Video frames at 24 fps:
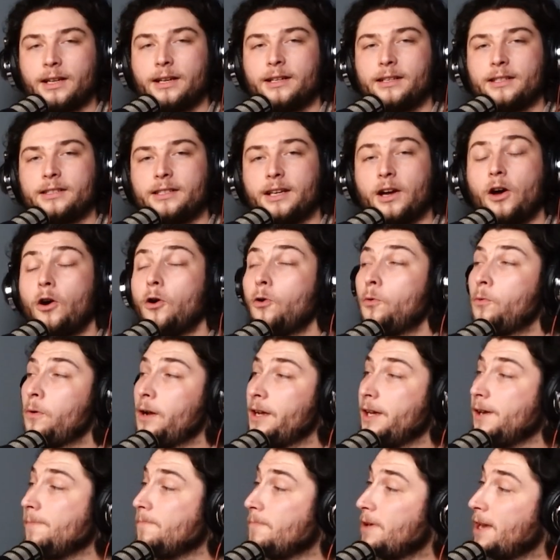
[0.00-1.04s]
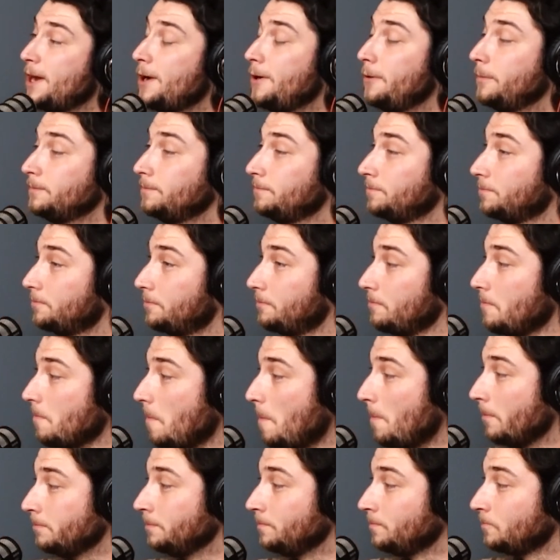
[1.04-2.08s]
kind of t- oh wait now. Mm,
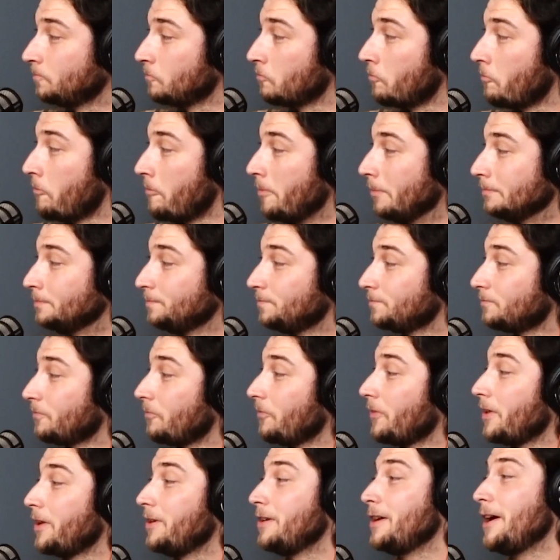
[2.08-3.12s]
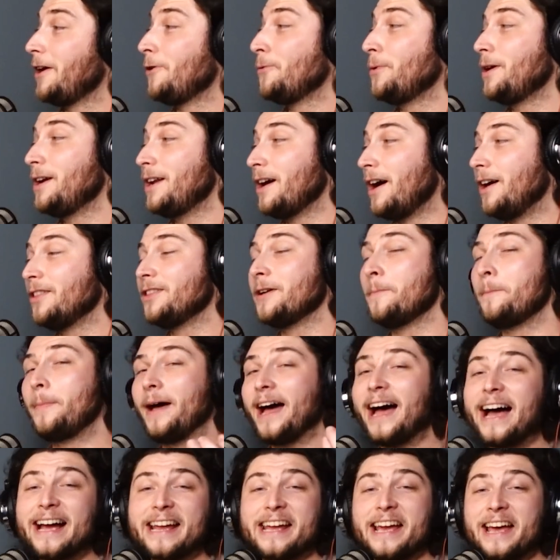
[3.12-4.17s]
so now wait on the
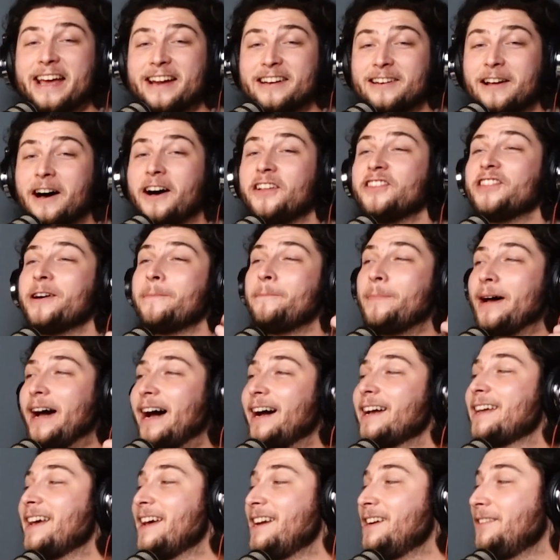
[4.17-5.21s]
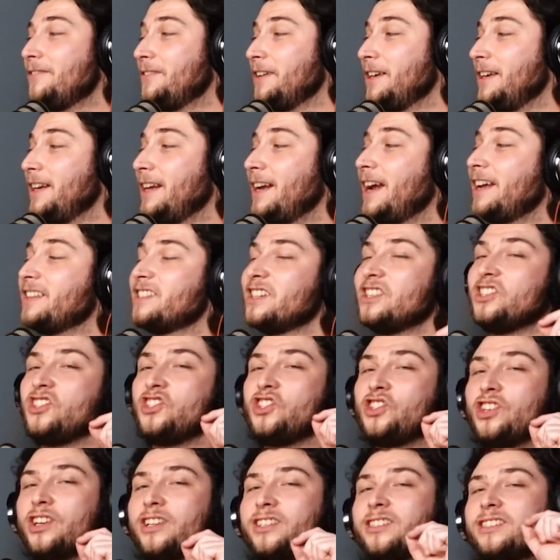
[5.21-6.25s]
back end, on the back end of it, it has a
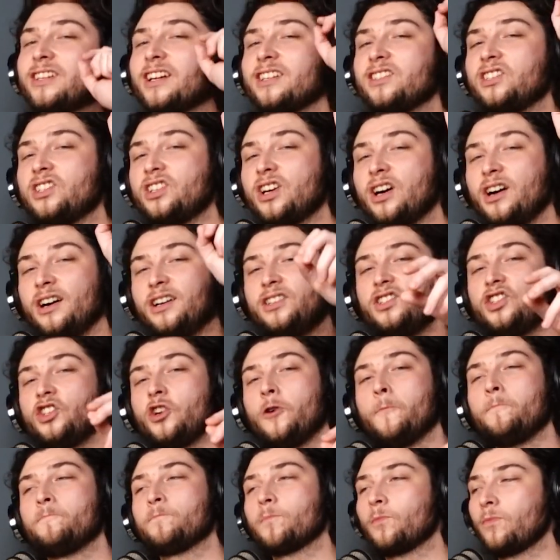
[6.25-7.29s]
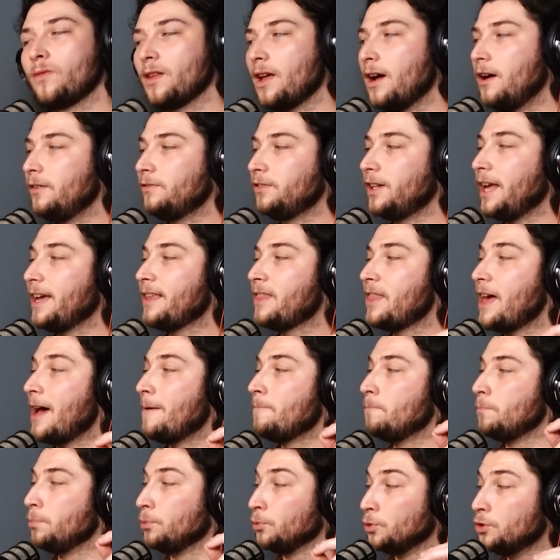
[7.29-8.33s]
just a touch of like
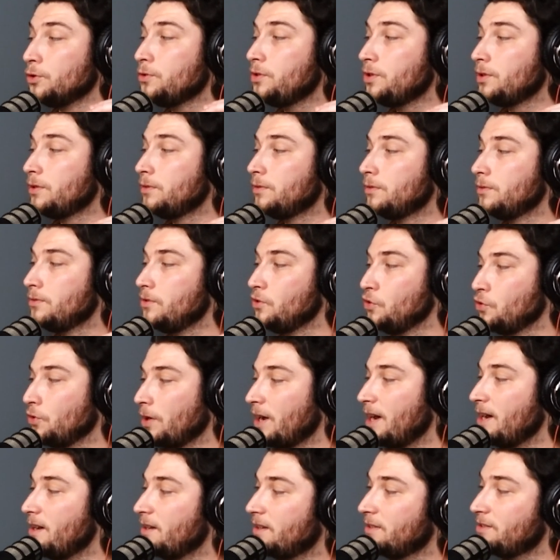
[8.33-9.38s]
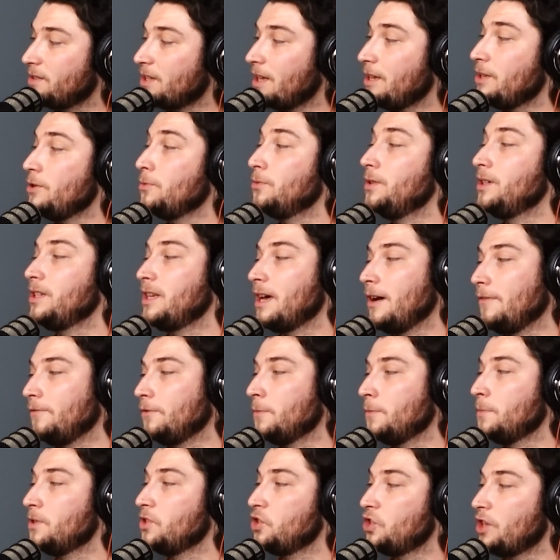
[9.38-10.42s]
that brut dryness that you would get
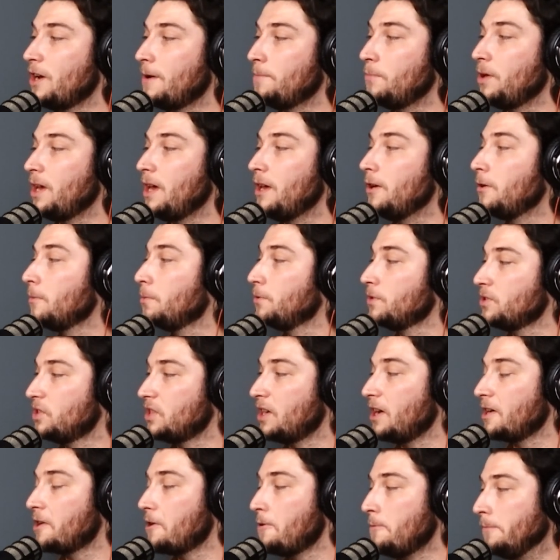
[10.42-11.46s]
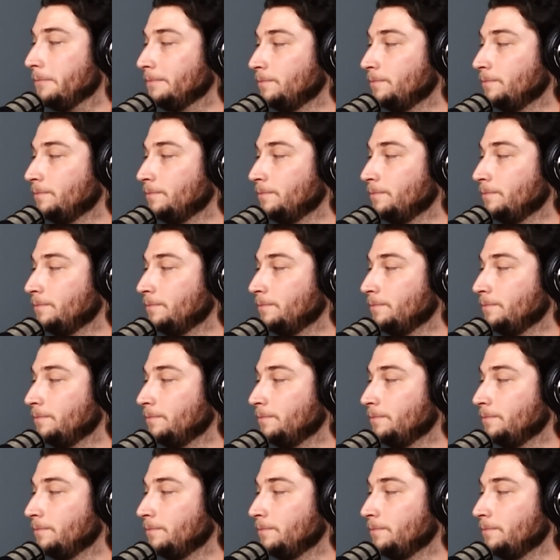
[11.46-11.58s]
from a champagne so or prosecco.